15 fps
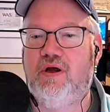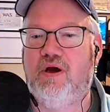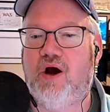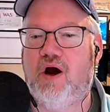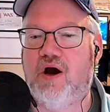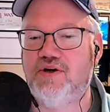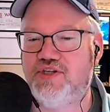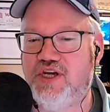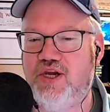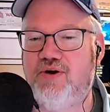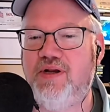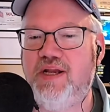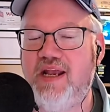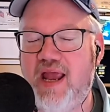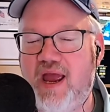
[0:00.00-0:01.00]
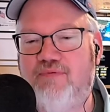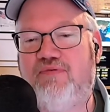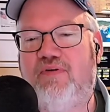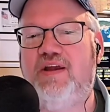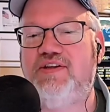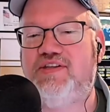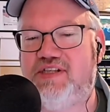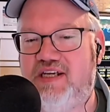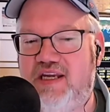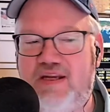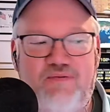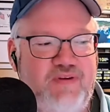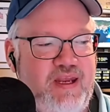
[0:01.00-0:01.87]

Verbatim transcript: our security now friend Steve